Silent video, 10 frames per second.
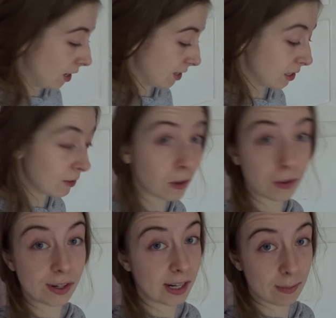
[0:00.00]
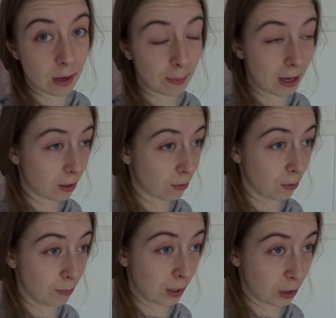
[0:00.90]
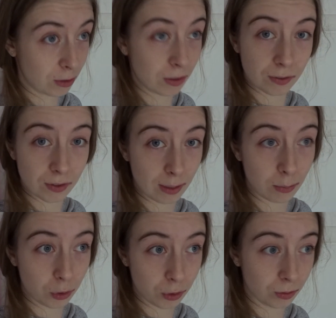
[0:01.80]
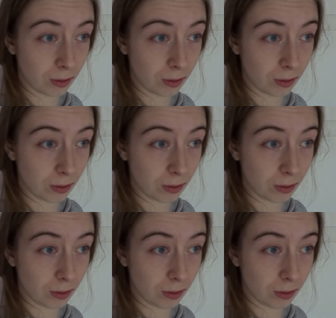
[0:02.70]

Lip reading: I still haven't gotten an email back from my tutor for that module.